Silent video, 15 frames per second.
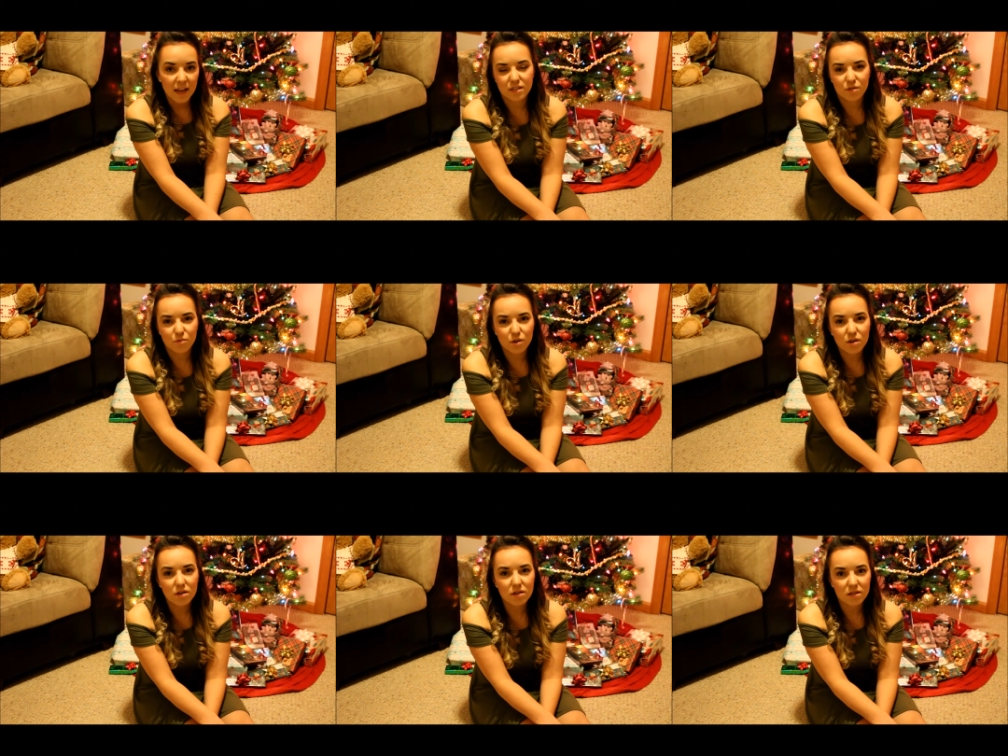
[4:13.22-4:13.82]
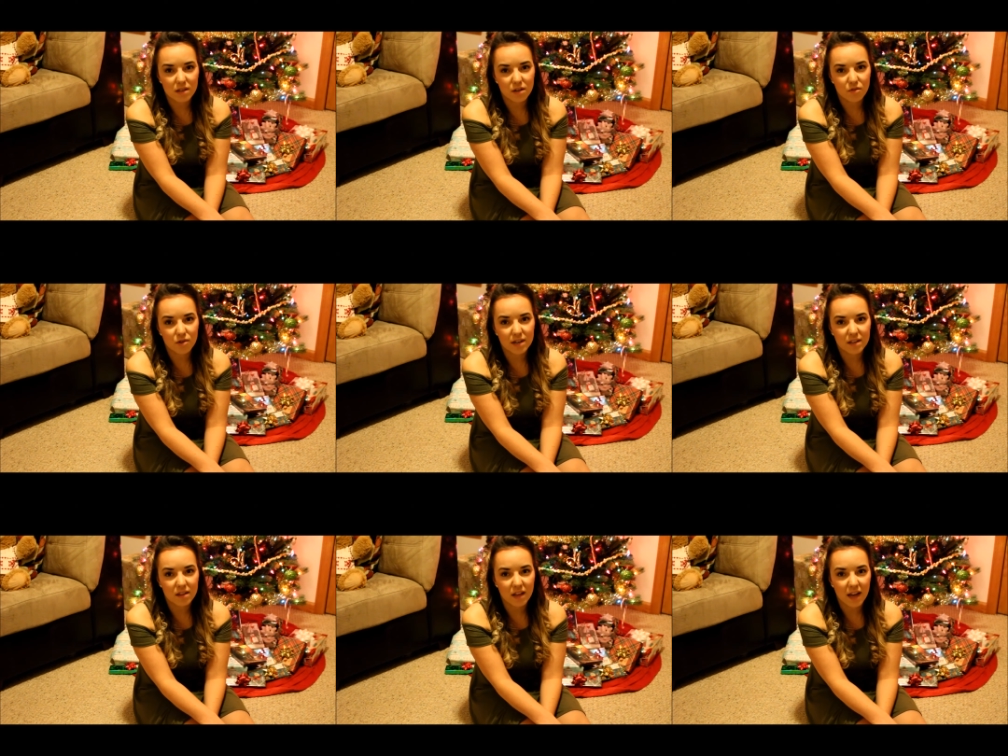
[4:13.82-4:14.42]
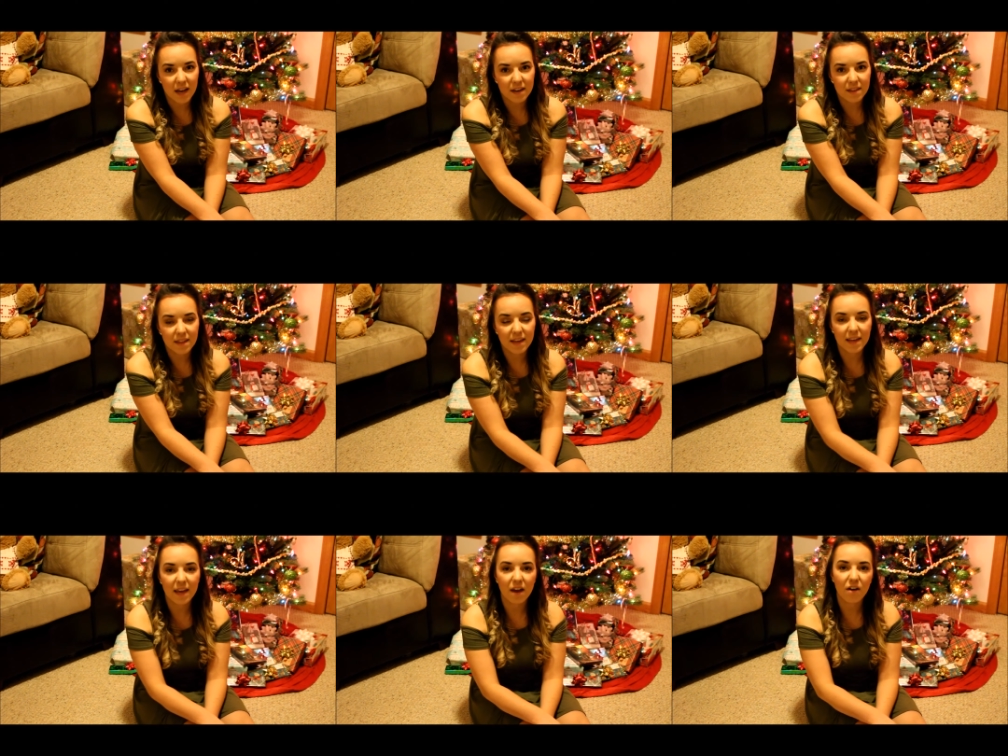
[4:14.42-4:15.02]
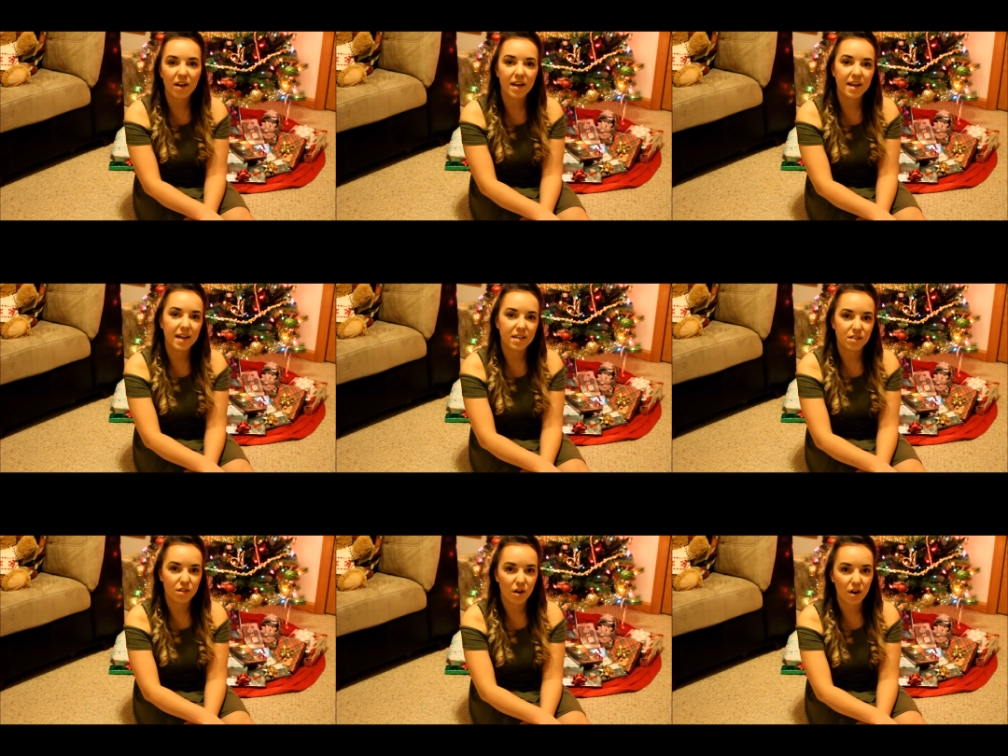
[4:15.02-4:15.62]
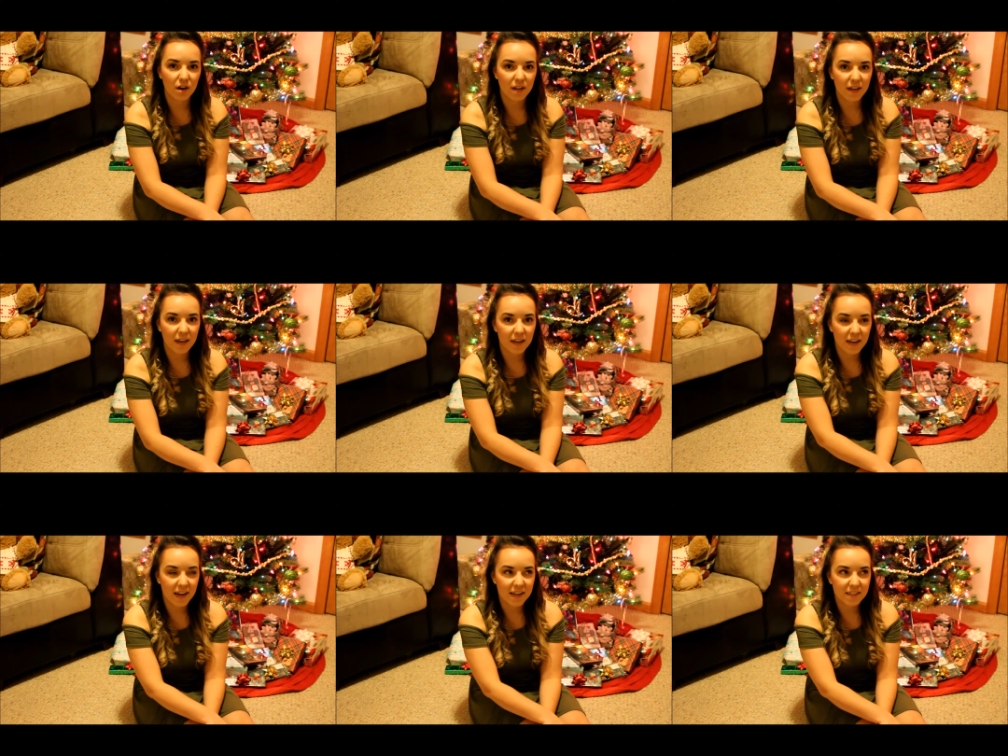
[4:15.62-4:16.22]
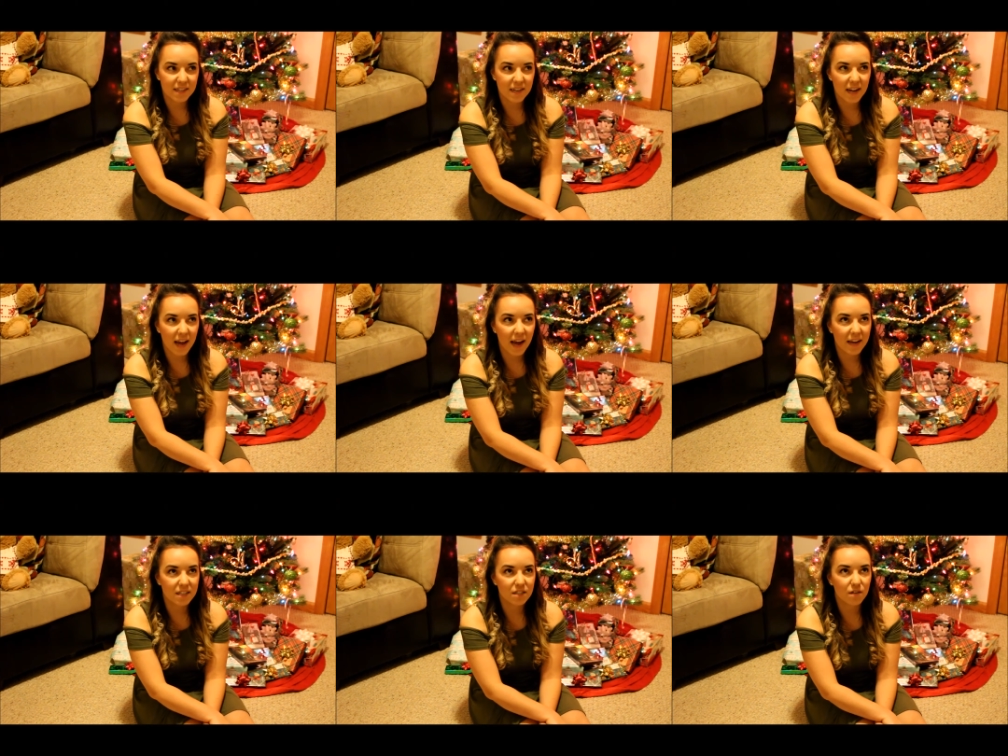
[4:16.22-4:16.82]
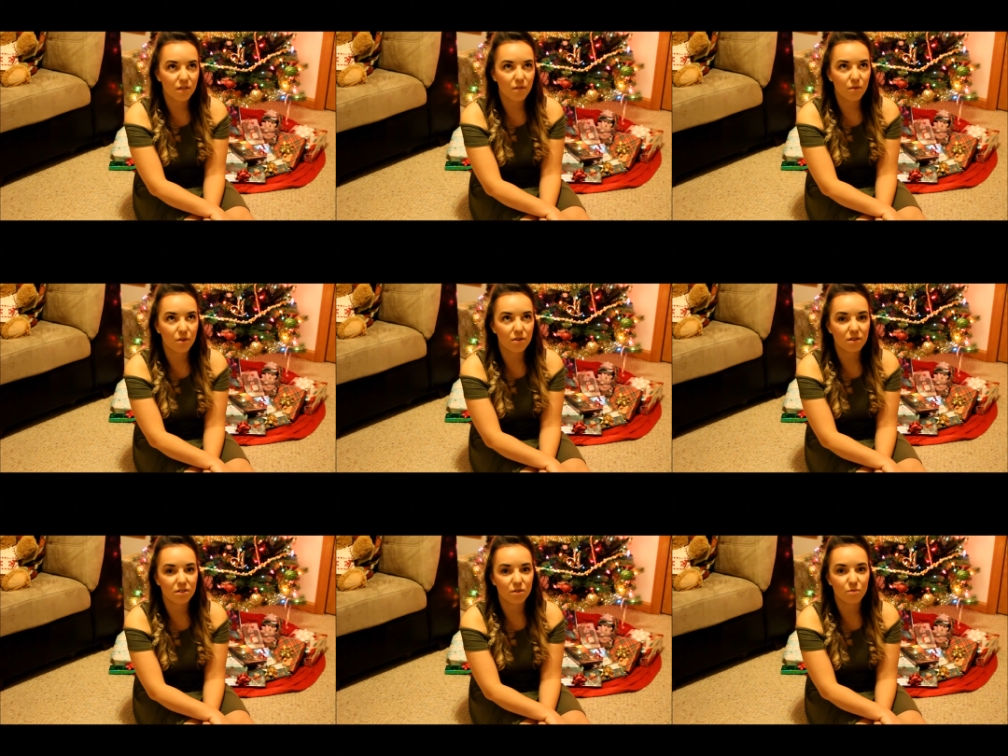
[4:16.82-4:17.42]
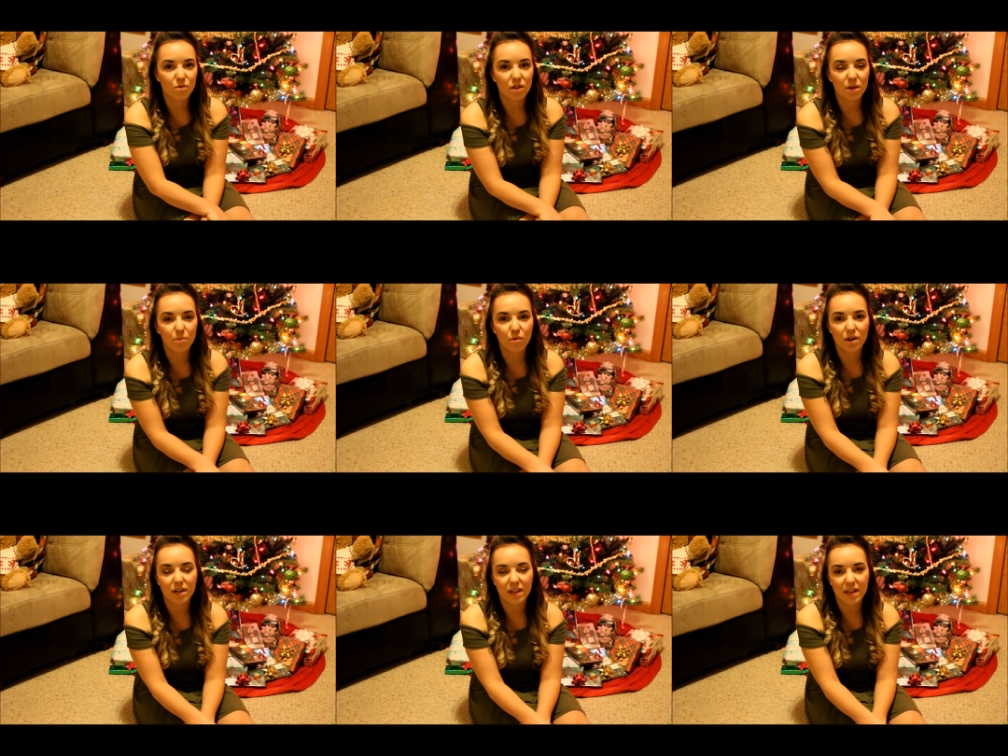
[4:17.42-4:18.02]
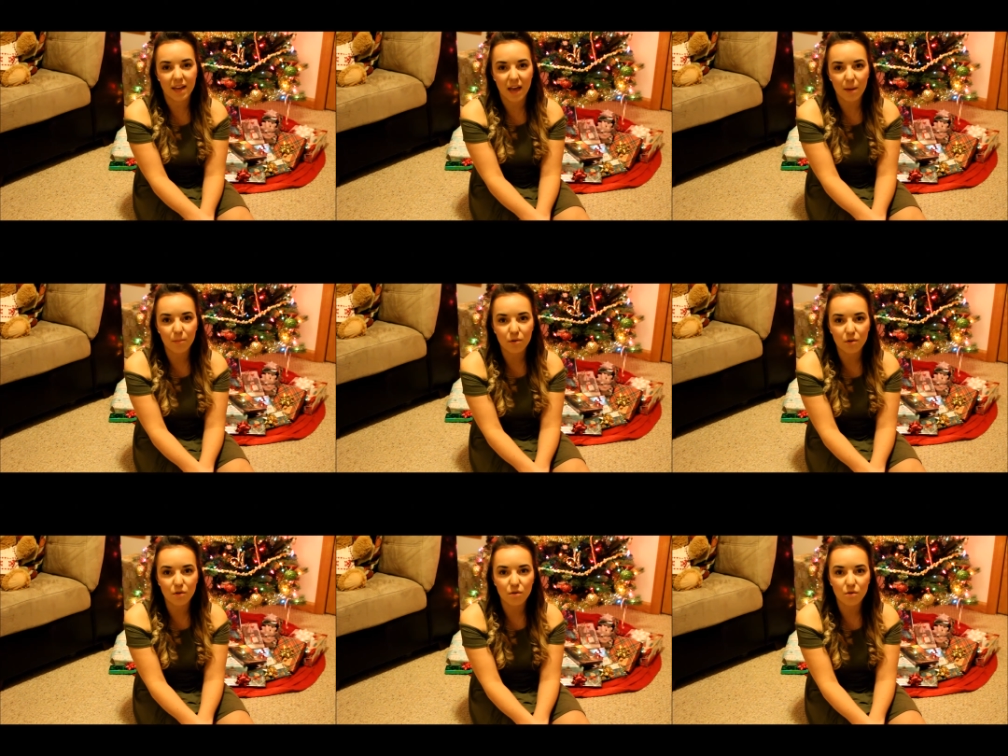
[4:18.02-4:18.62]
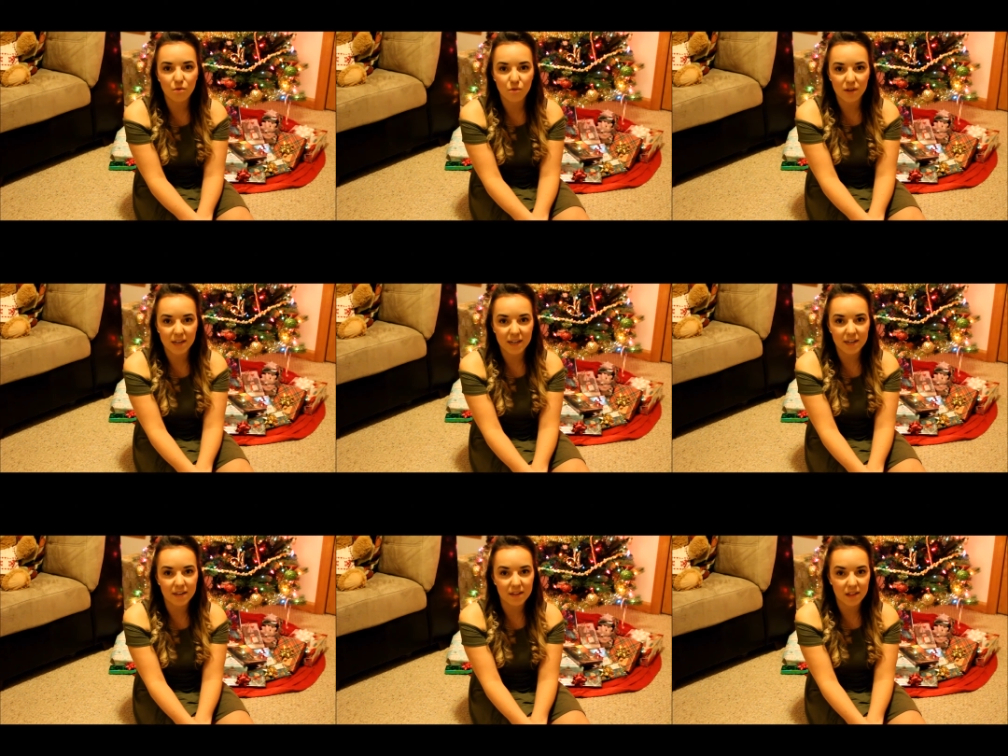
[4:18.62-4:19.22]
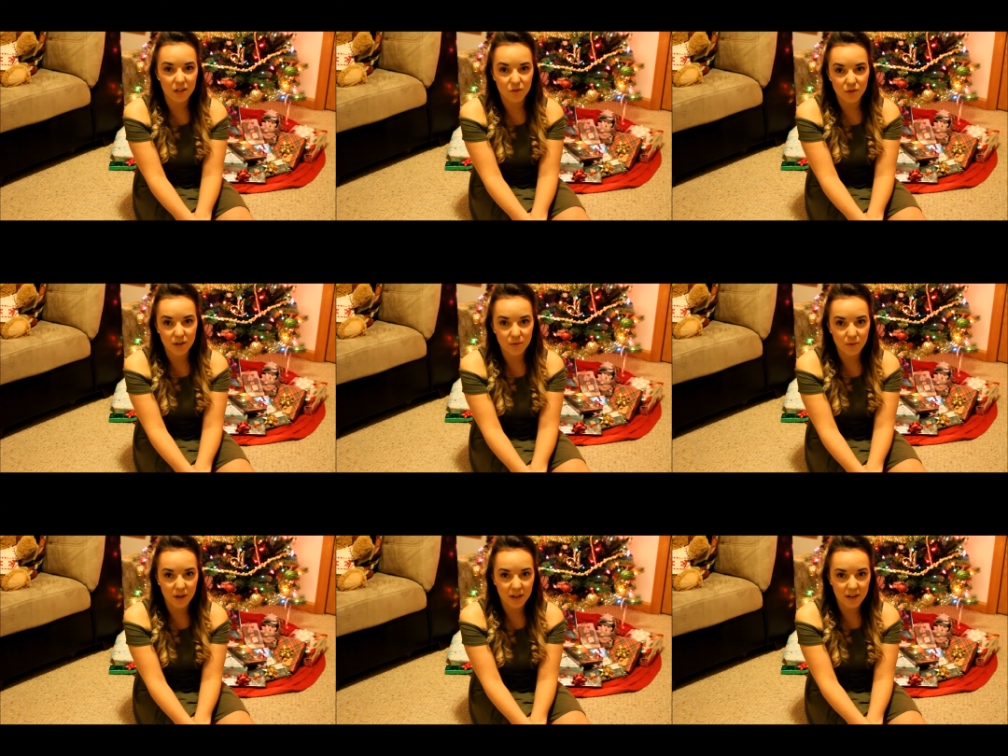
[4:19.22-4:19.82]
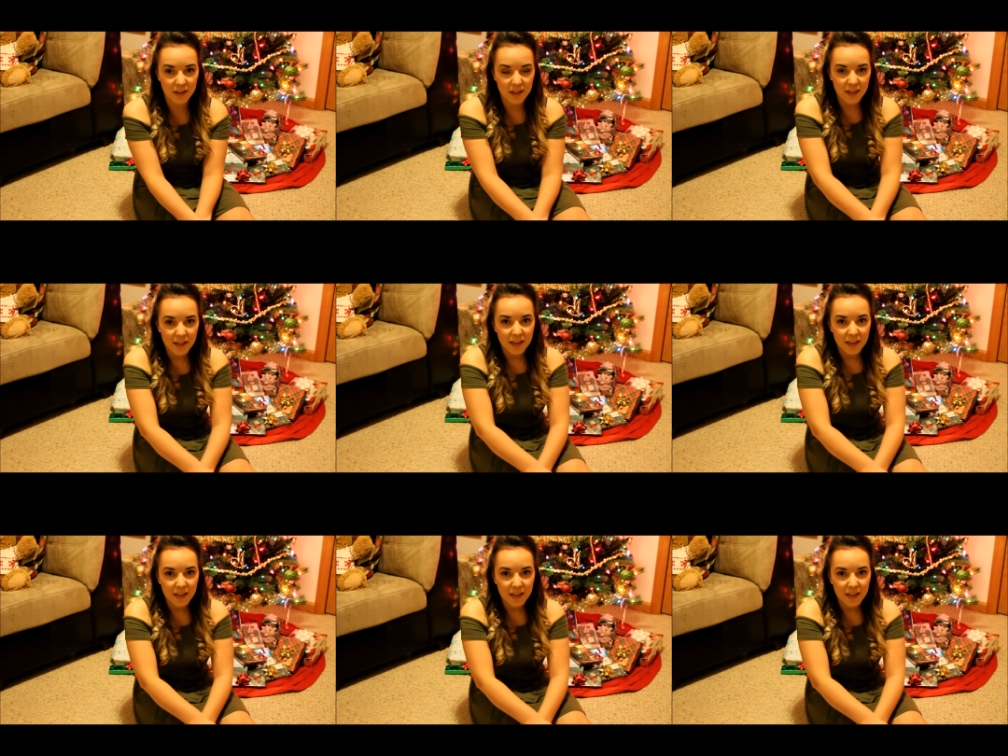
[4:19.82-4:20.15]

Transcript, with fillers: It's a real glittery line and they carry it at Target. I did ask for, there's a really pretty like emerald green glittery one.